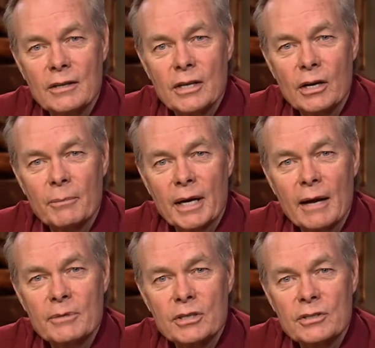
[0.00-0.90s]
there, but
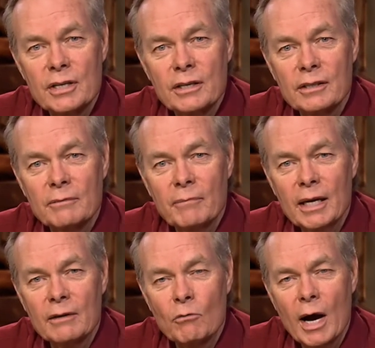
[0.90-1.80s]
I'm just saying that,
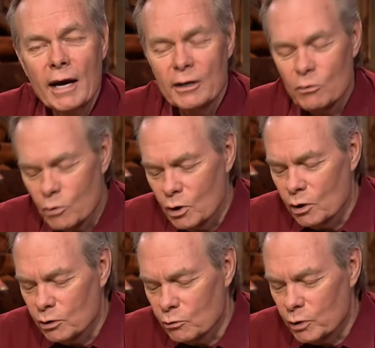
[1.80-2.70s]
man, why in the
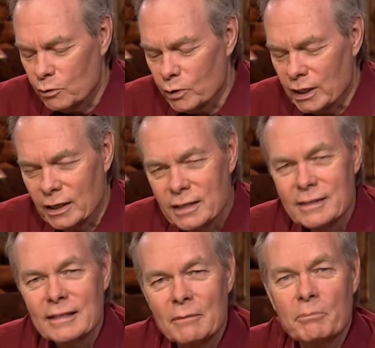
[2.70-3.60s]
world would we
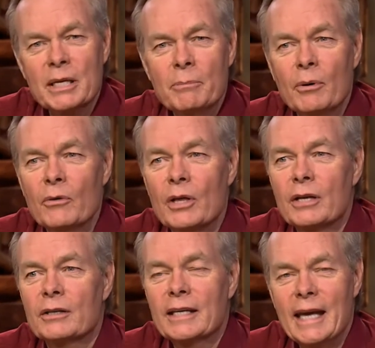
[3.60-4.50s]
listen to people
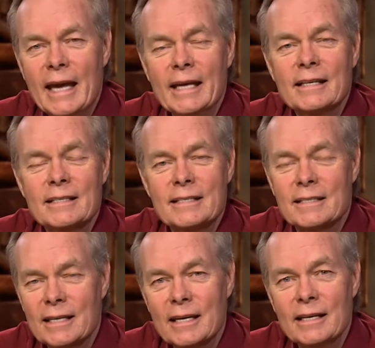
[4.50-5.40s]
that can't
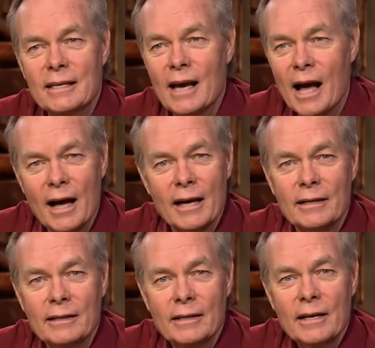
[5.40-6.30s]
see God,